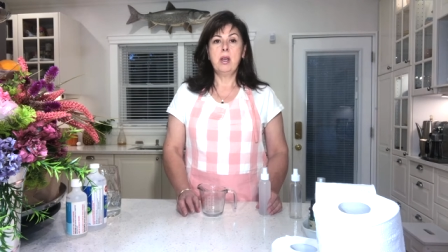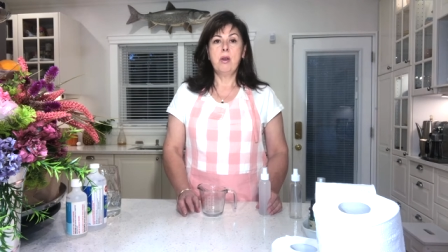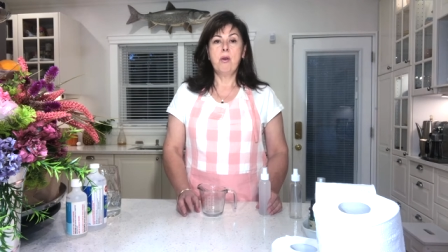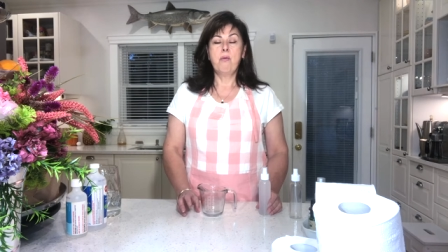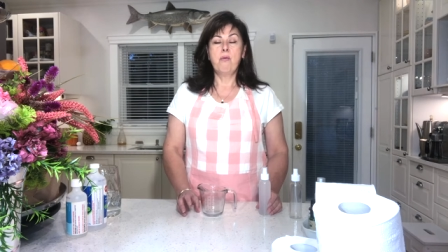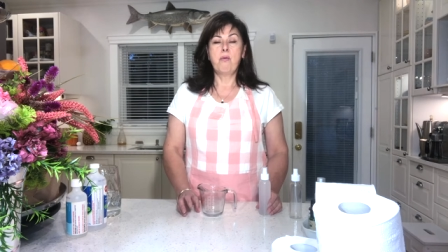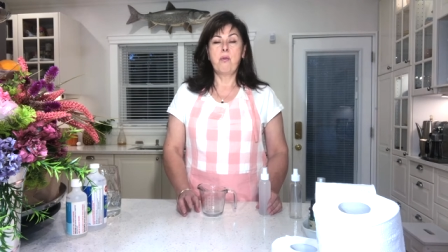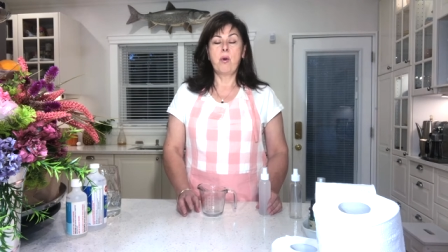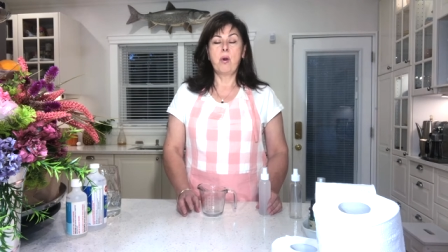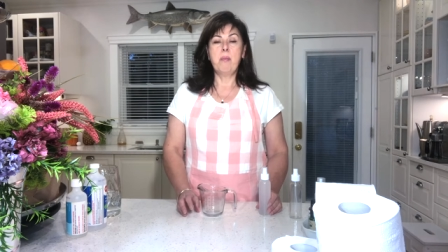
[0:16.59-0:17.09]

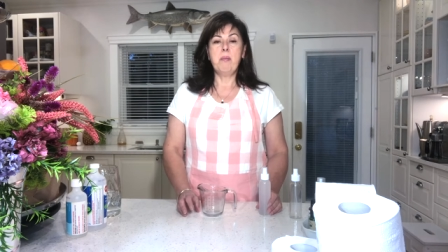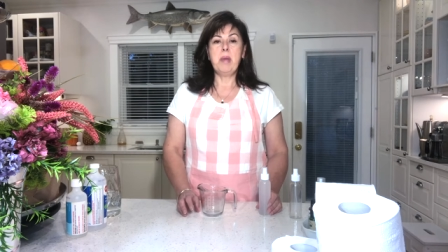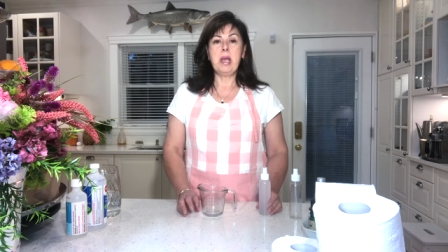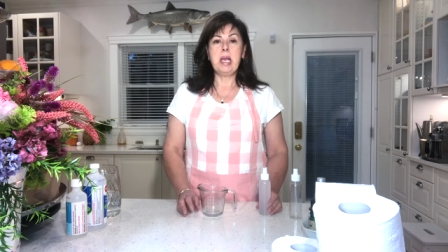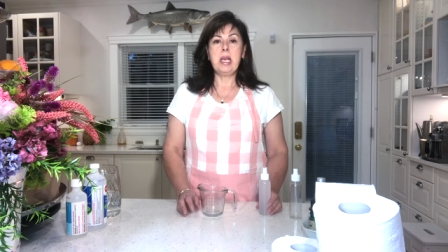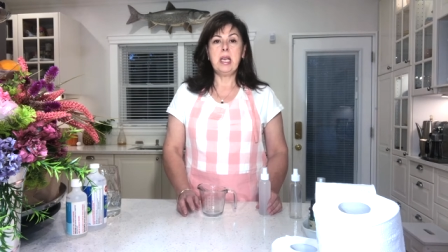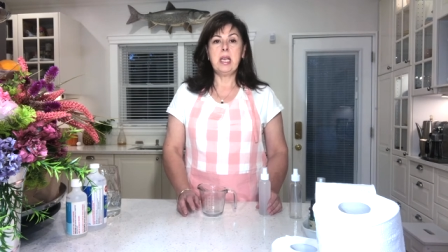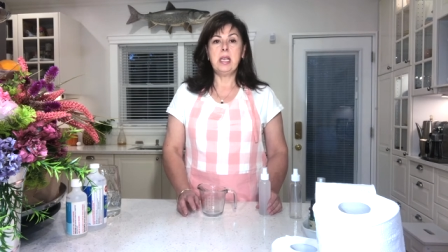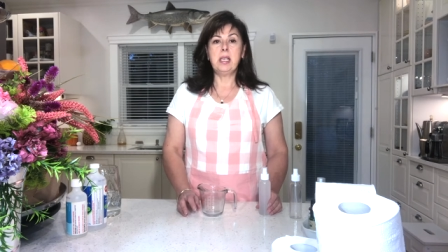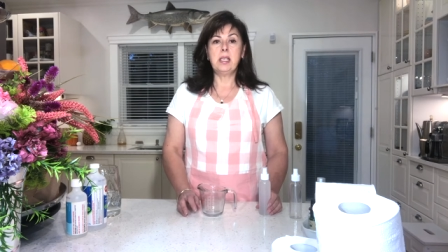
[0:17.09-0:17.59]
for
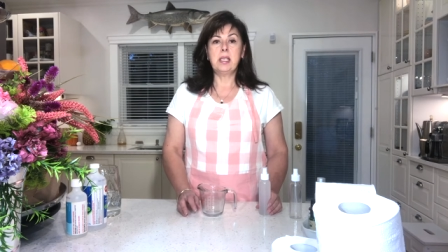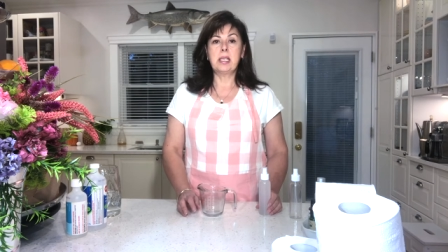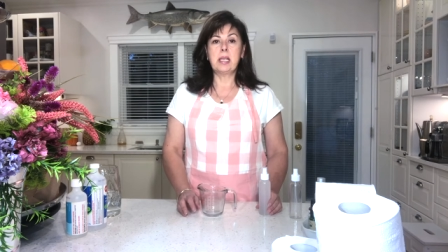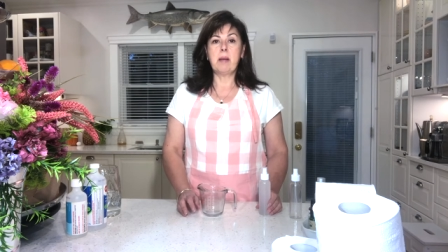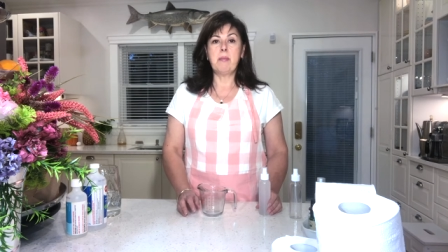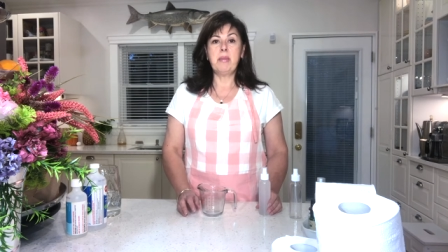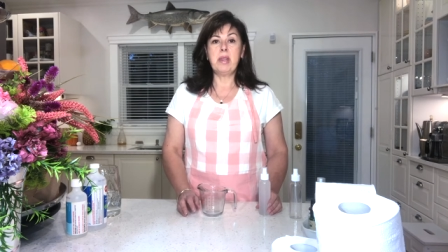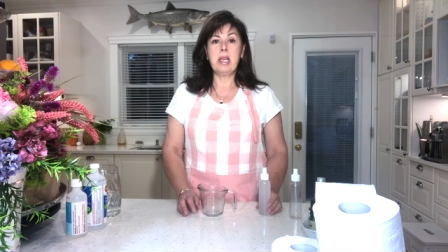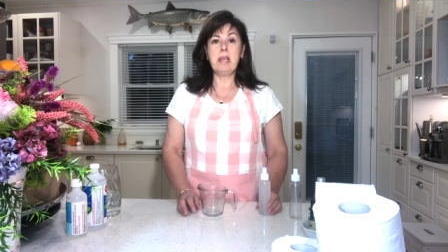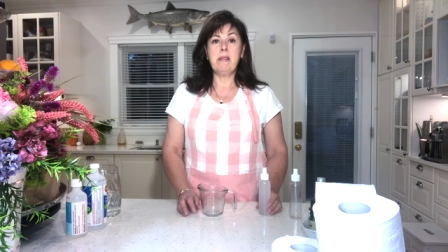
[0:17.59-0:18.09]
making
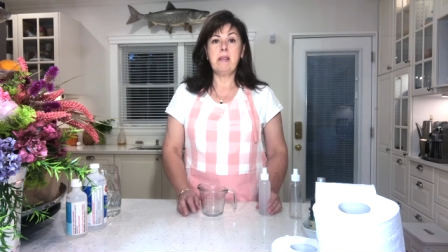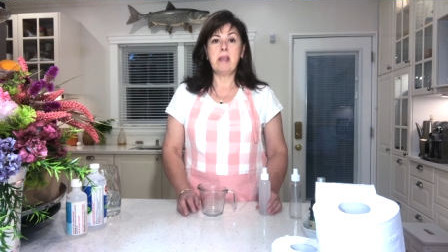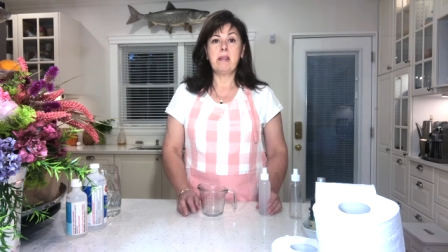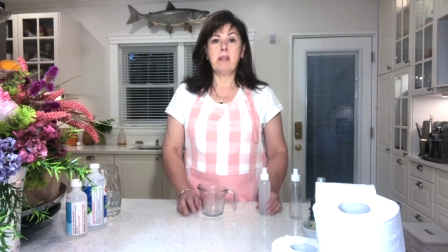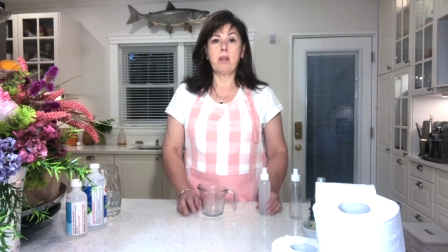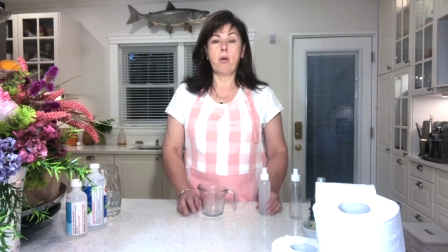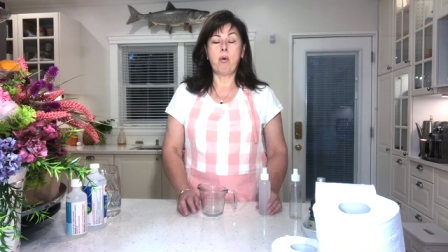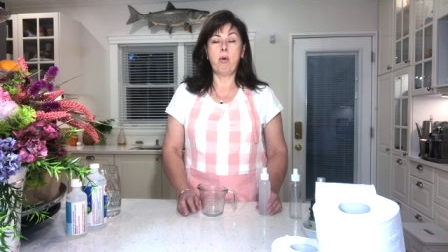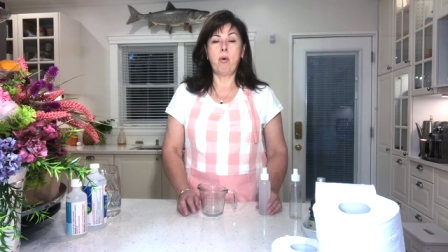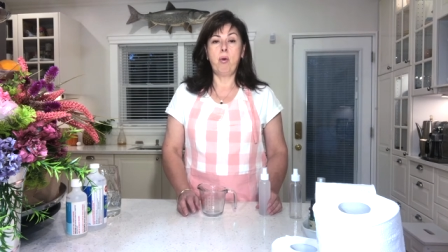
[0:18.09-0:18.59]
something that
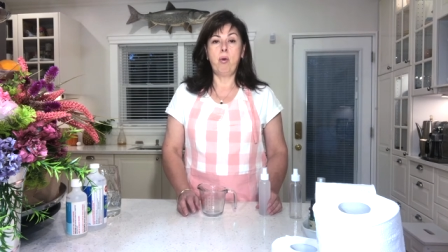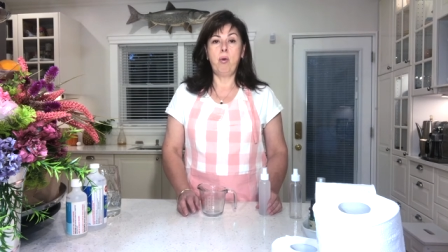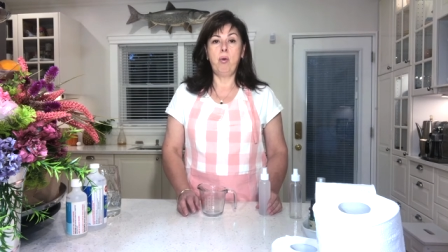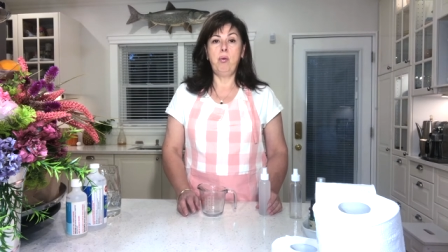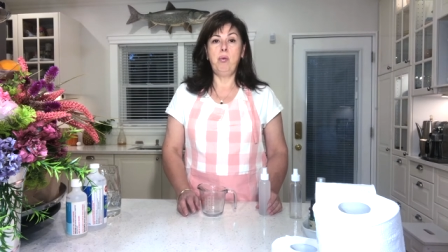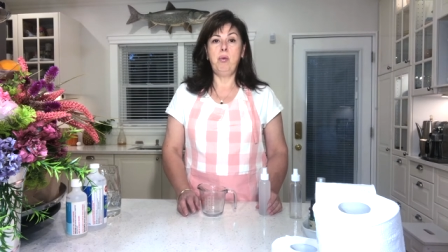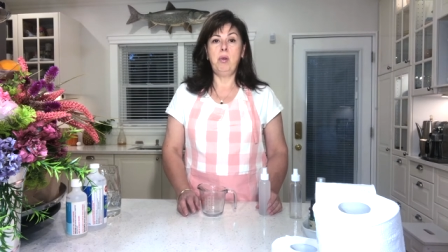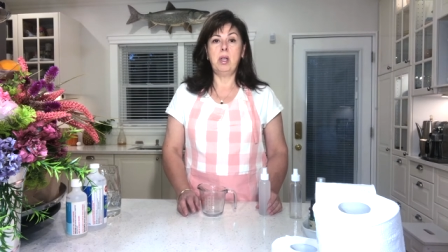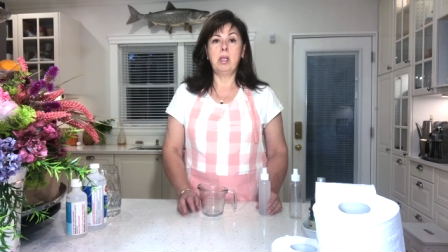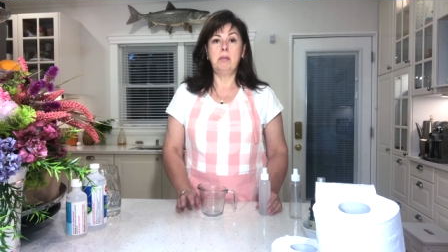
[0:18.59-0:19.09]
the
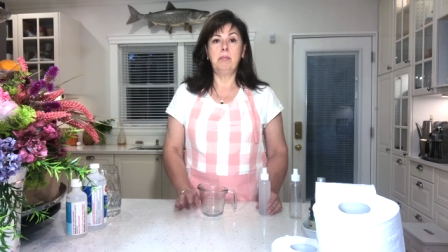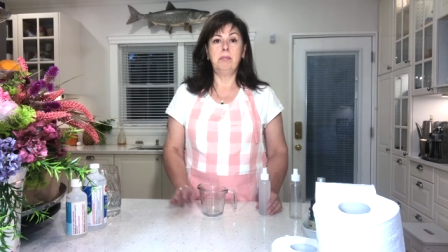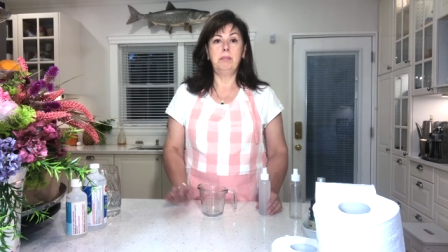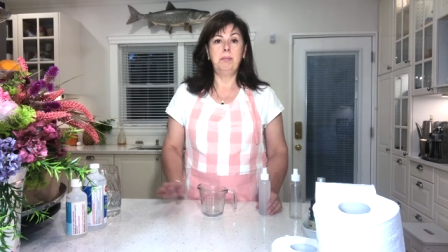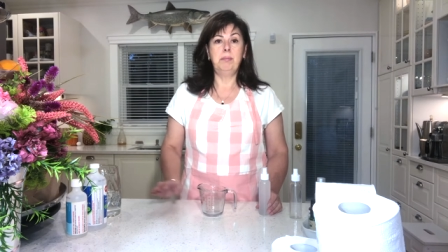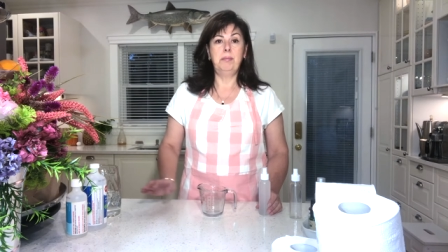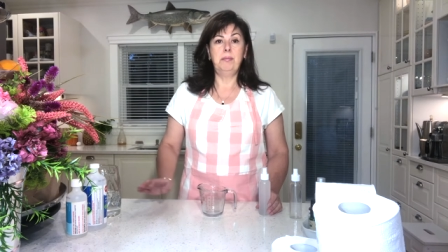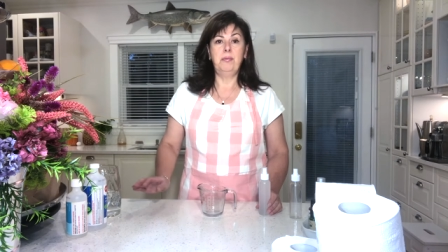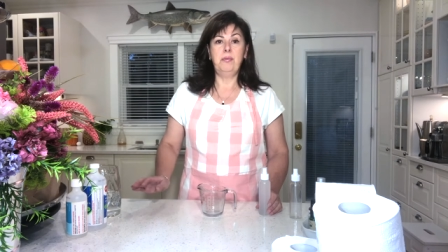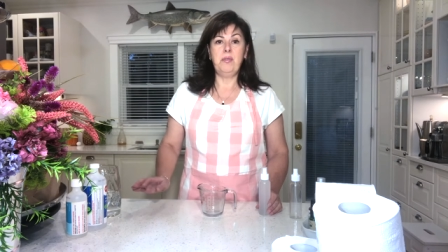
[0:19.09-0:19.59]
whole
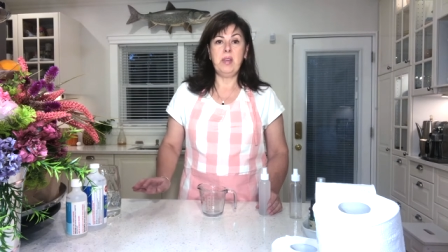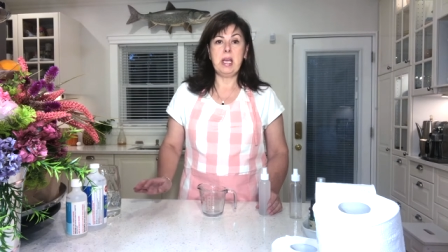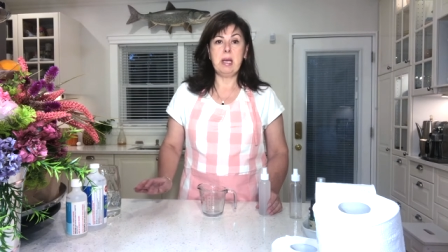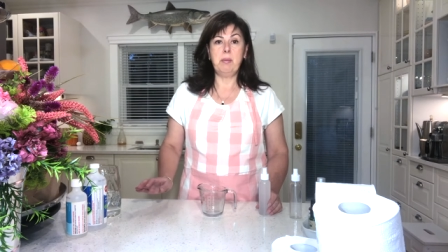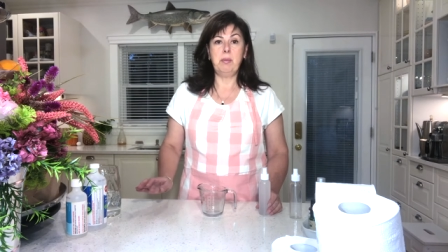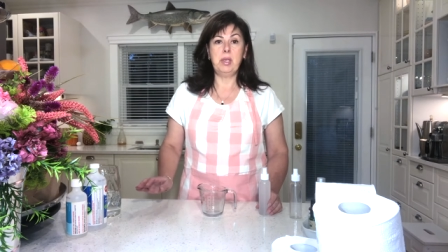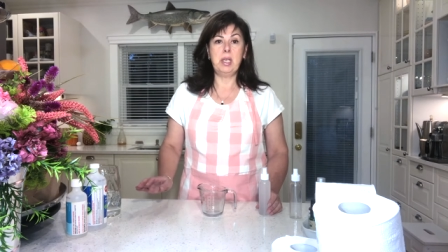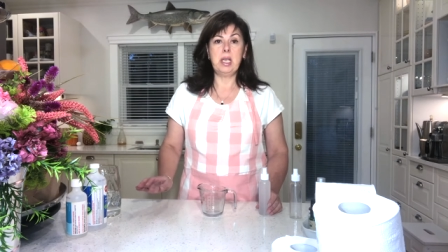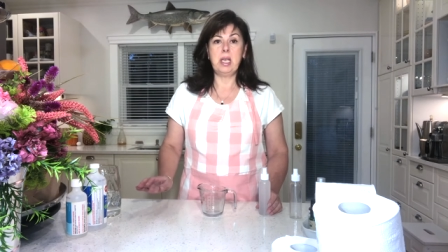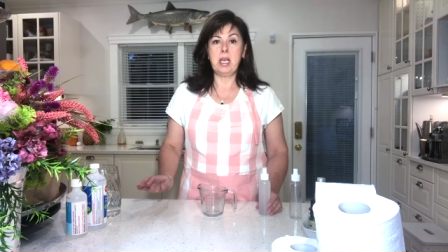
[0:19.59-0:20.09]

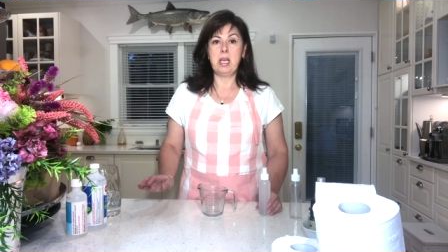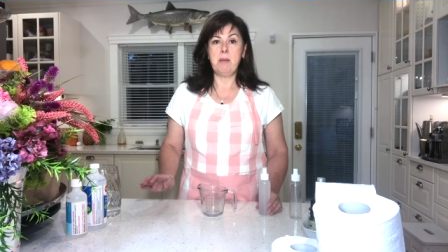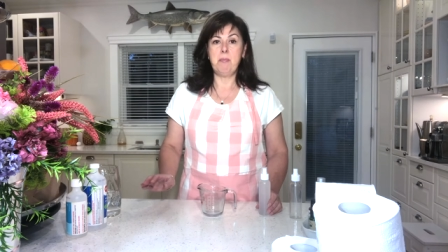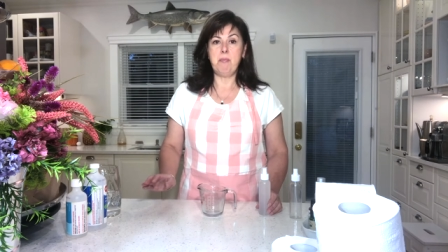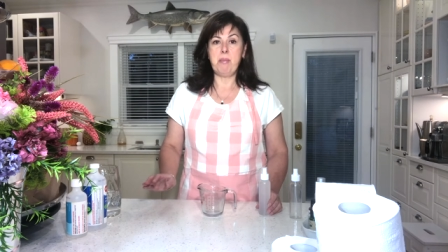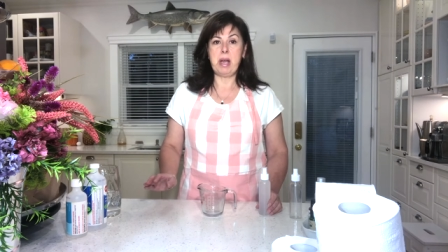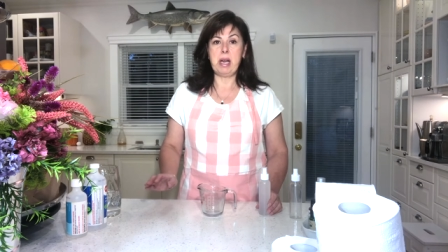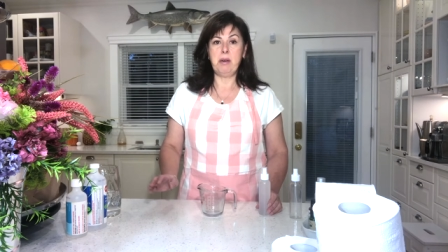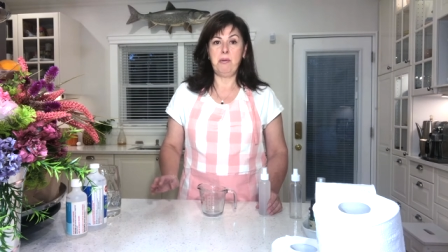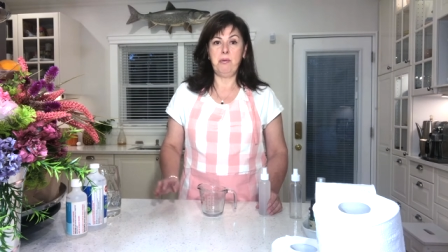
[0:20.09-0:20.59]
family can
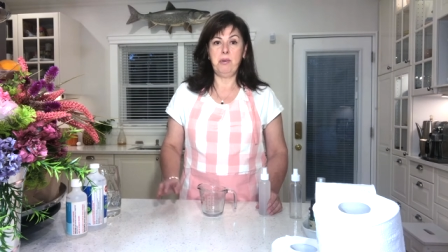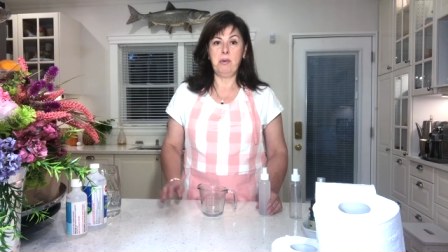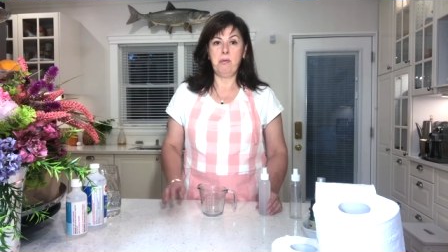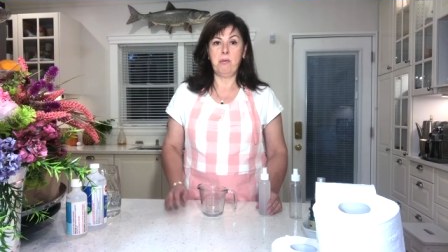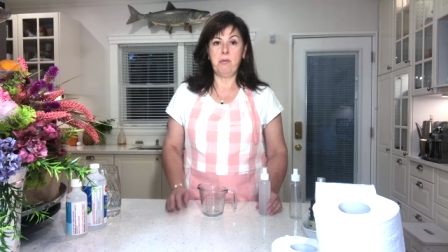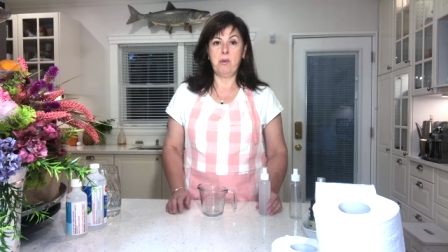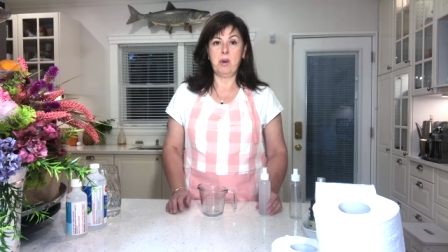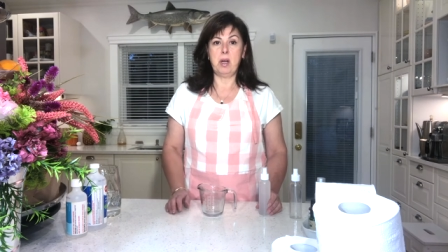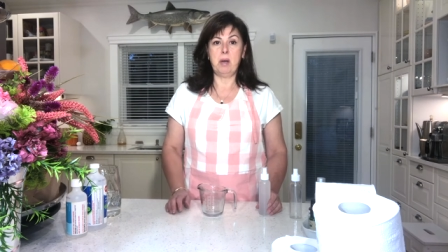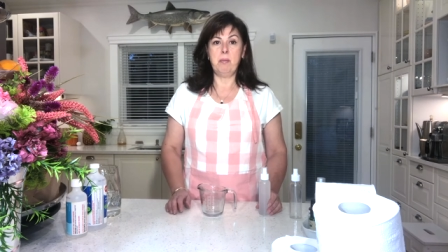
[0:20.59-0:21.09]
benefit
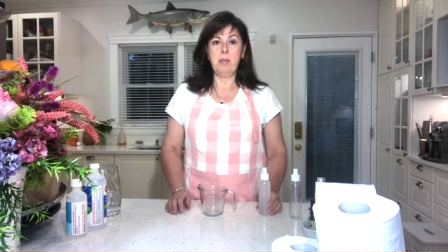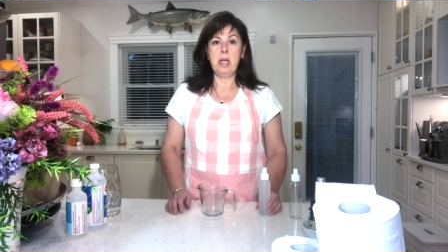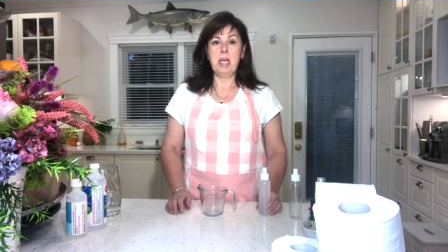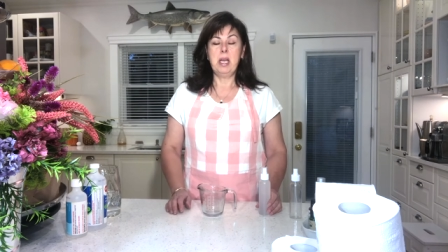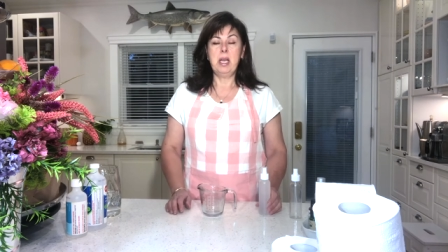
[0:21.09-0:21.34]
from